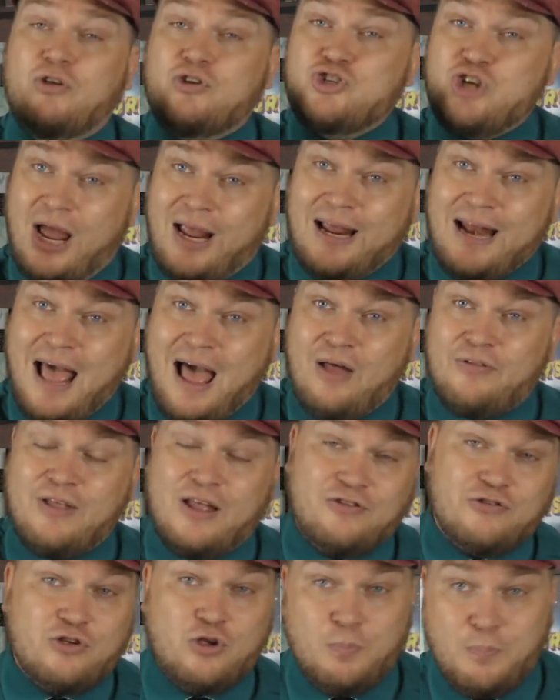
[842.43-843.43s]
check it out.
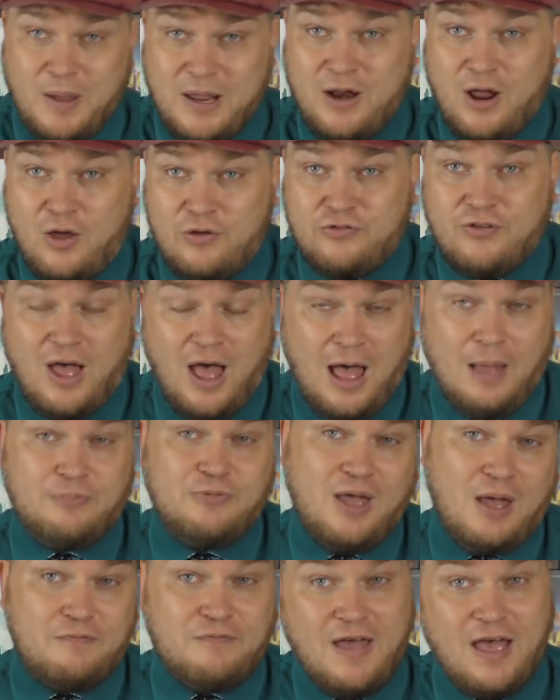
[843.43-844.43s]
That's Cubitos. I'm
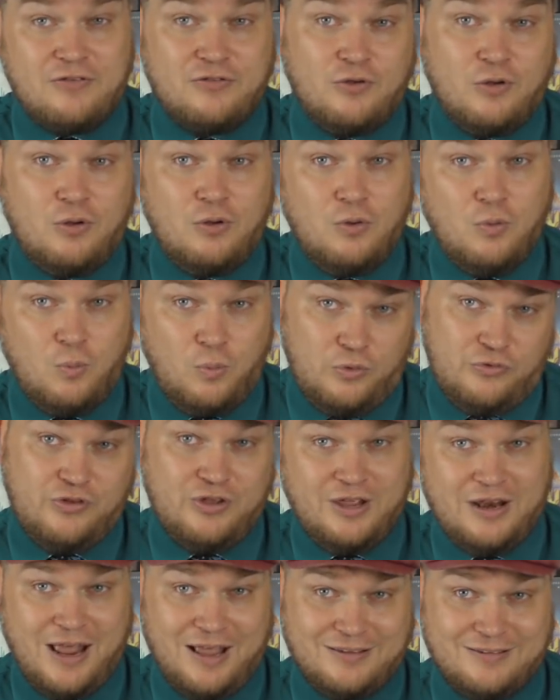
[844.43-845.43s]
Tom Vasel. We'll see
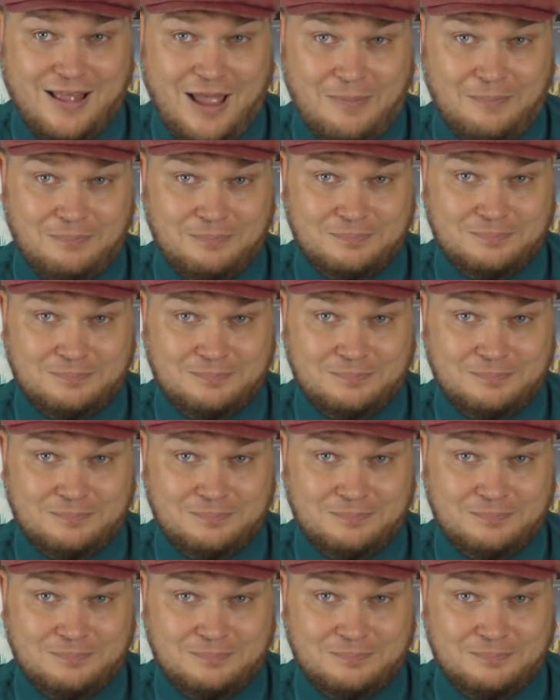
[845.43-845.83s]
you next time.